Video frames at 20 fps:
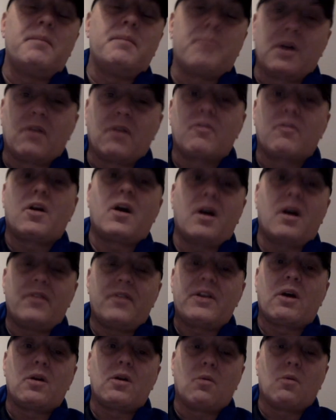But over
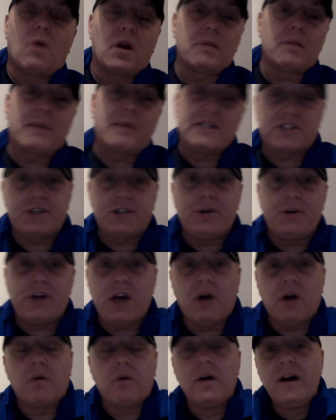there on the wall in my
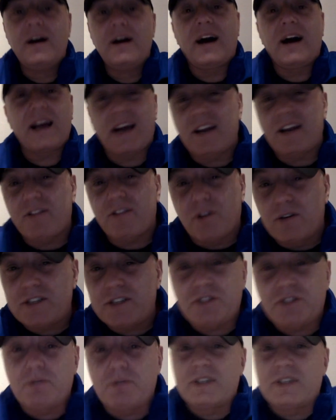studio, I got a
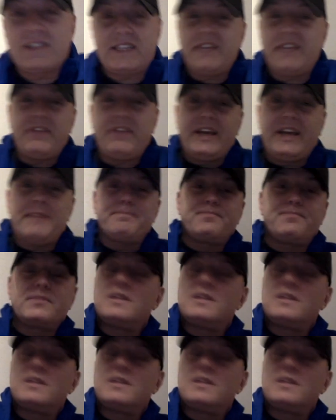32-inch TV.